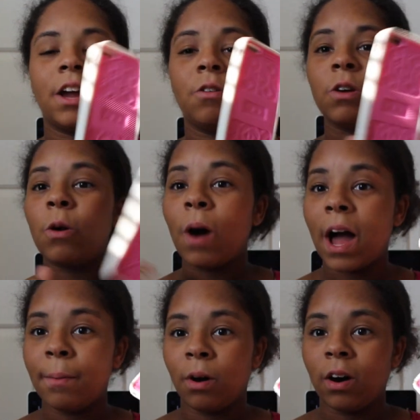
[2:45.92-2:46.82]
I don't know
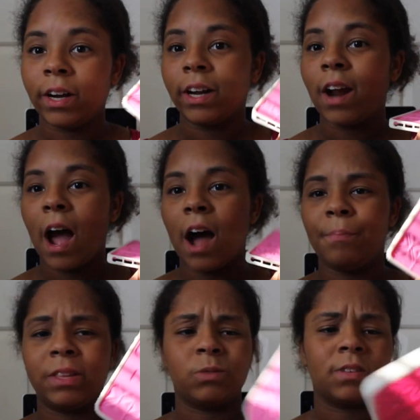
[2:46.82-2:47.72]
why I bought it.
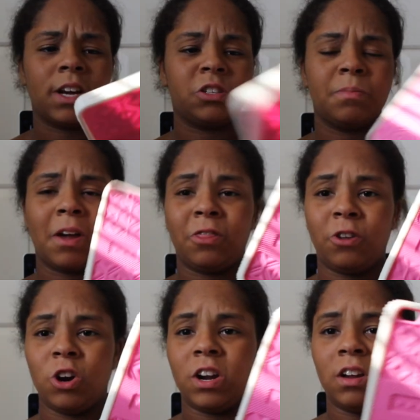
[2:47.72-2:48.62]
This was actually my
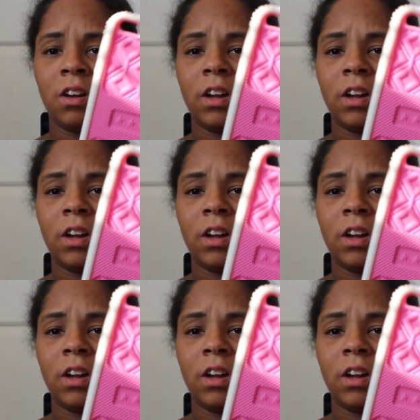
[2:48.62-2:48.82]
third